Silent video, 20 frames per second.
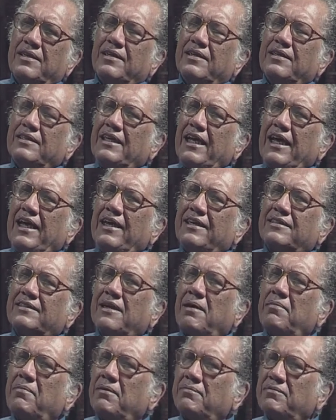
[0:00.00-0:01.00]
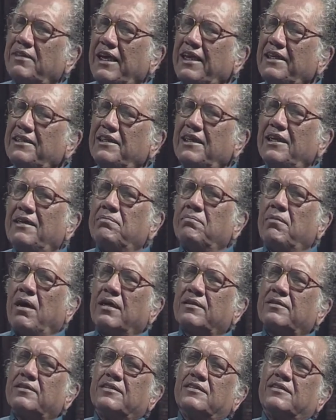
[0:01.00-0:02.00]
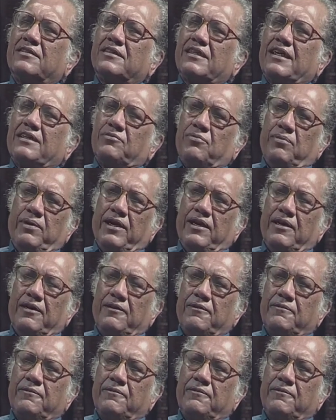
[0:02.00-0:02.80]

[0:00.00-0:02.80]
the, some of the Indian merchants as well.